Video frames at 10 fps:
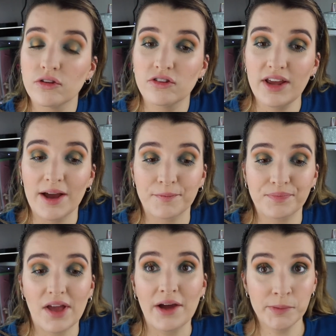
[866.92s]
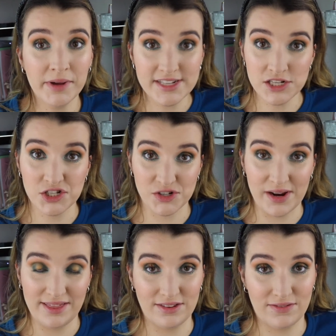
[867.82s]
So yeah, I hope you guys
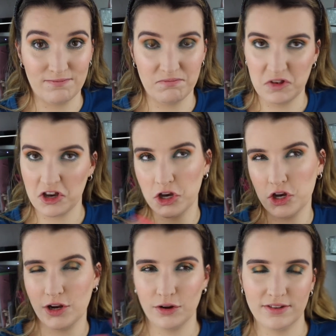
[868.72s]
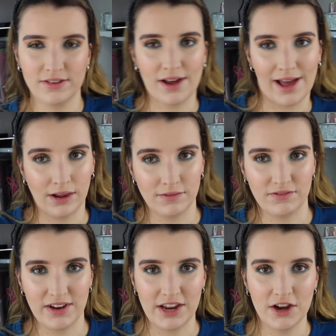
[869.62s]
enjoyed this new style of
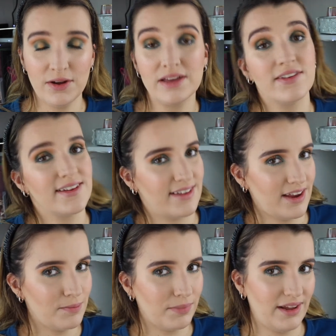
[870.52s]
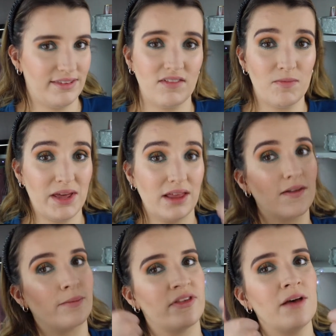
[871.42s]
video. If you did, please give a big
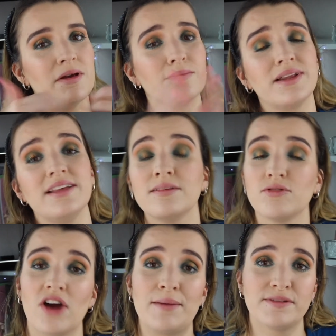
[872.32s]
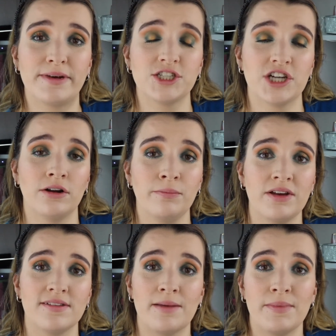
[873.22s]
thumbs up and please subscribe to my channel,
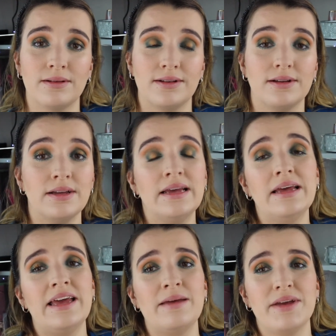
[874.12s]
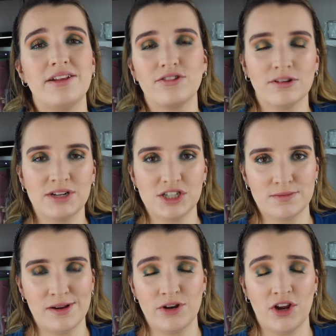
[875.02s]
because it means so much
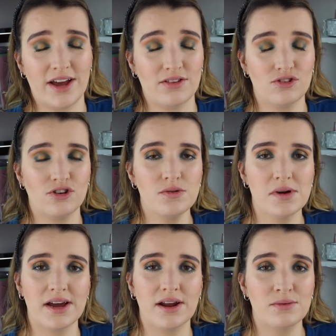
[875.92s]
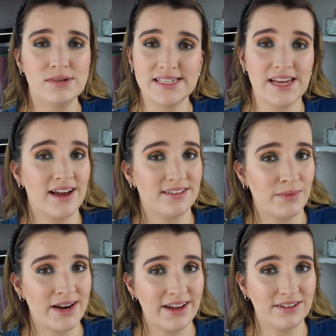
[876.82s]
to me when you guys do, and I will see you guys in
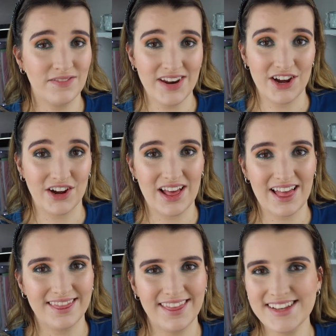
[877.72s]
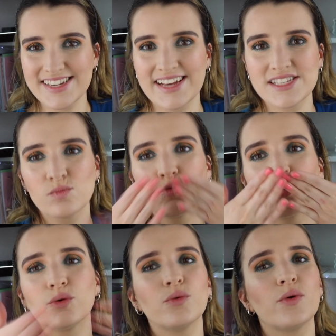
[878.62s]
my next video. Thanks guys,
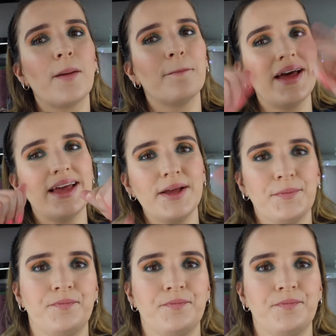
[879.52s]
bye!